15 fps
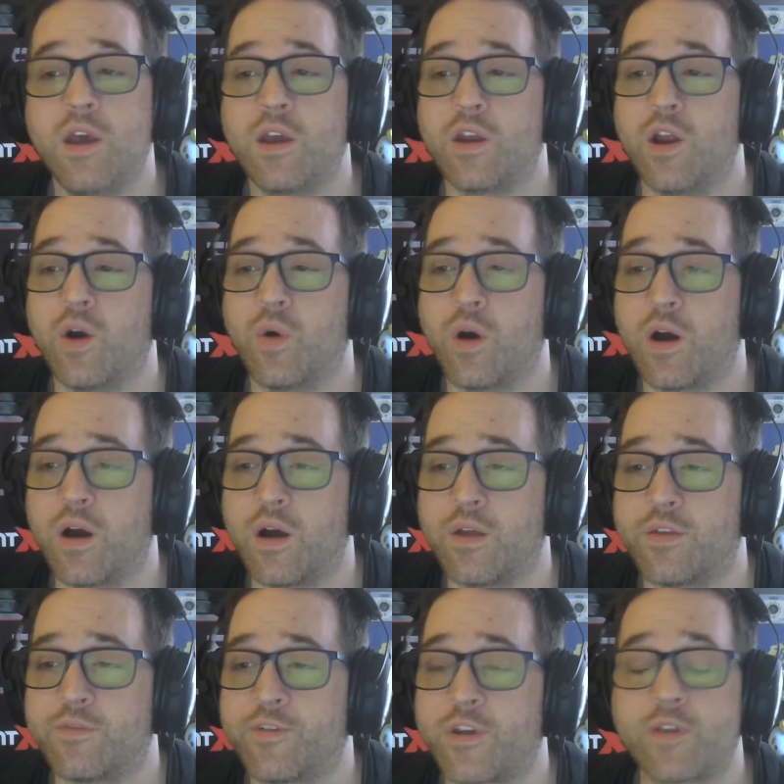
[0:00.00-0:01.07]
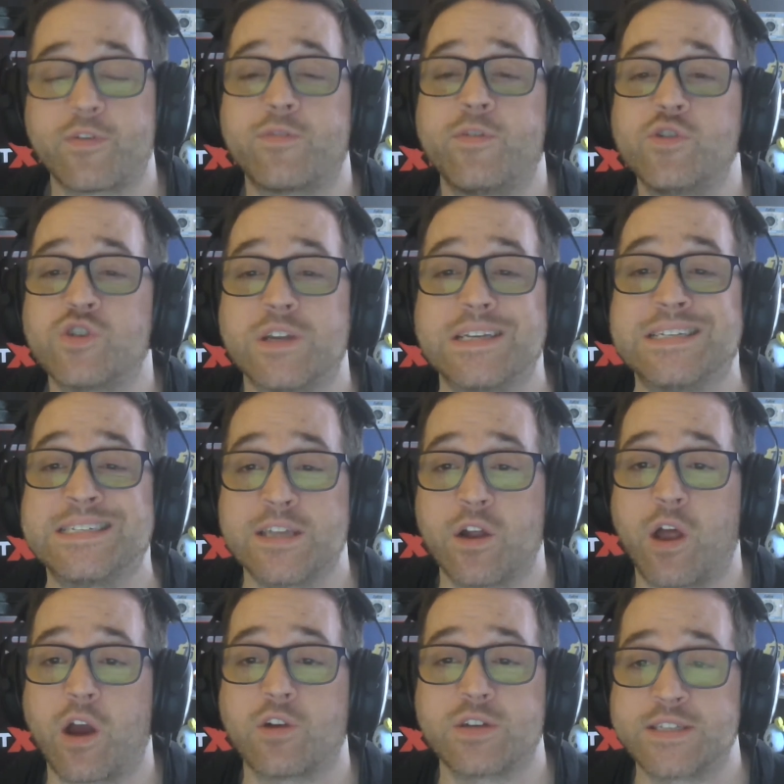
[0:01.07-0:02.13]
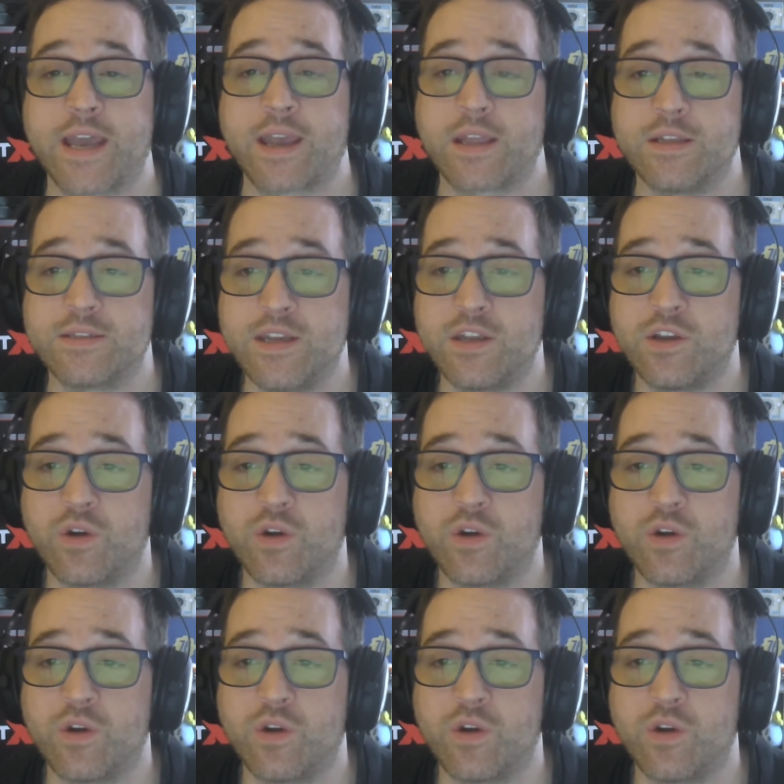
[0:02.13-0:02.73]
you know, uh, the Philadelphia Fusion is still our second seed.